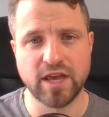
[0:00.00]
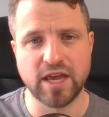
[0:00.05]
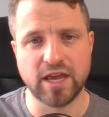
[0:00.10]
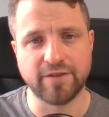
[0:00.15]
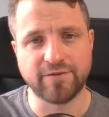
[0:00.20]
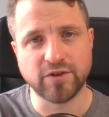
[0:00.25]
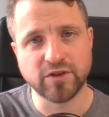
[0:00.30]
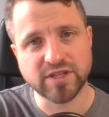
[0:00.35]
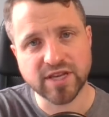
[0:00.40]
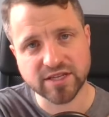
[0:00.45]

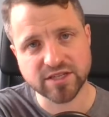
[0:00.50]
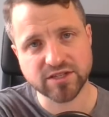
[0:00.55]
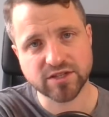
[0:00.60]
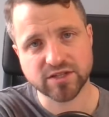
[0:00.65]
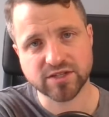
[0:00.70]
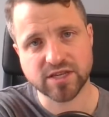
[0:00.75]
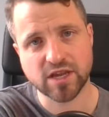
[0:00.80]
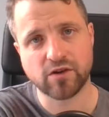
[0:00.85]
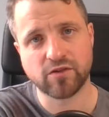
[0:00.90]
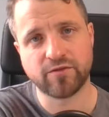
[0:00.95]
If you test
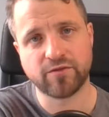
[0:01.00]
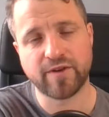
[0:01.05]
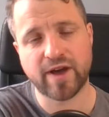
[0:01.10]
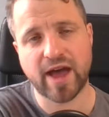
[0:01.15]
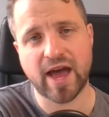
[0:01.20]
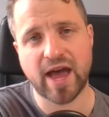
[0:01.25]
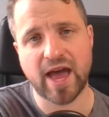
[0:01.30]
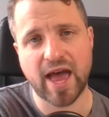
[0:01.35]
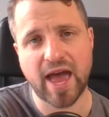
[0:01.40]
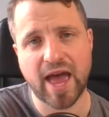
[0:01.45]
yourself
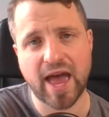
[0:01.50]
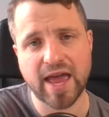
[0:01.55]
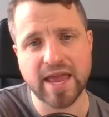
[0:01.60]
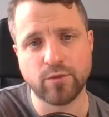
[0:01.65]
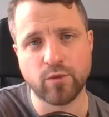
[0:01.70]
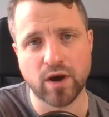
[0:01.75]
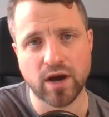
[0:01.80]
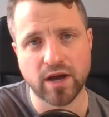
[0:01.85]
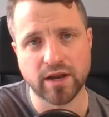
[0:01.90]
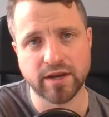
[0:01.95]
at
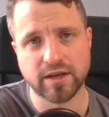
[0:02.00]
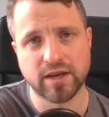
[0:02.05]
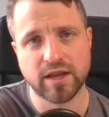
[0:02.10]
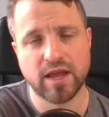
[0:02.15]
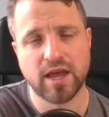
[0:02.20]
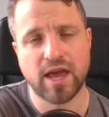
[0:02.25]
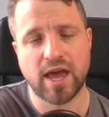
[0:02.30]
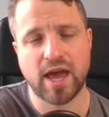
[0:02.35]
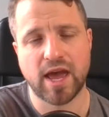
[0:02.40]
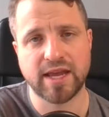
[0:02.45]
A1,
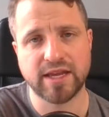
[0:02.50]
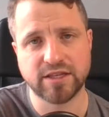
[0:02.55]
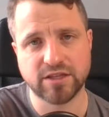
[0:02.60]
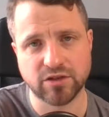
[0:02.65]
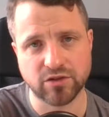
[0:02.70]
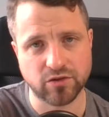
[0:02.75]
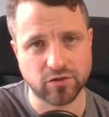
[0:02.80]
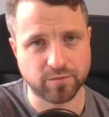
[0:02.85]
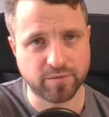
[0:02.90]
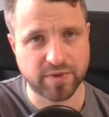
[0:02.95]

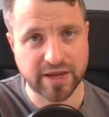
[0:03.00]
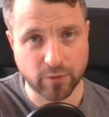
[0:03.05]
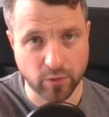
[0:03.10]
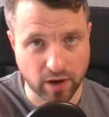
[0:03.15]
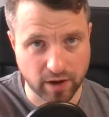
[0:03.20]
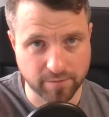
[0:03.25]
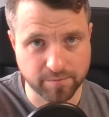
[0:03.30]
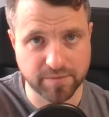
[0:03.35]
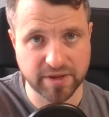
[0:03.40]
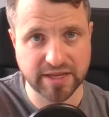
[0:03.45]
A2,
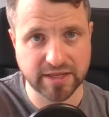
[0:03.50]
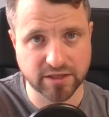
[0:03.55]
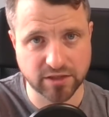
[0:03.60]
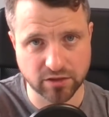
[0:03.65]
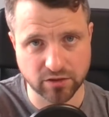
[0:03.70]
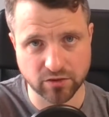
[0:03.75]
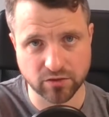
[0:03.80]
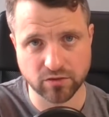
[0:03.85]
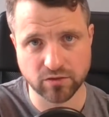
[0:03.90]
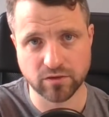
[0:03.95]
B1,
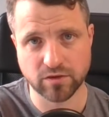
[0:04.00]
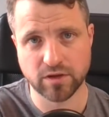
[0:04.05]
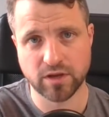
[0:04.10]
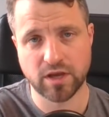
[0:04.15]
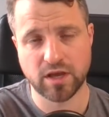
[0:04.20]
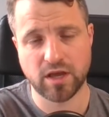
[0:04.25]
B2,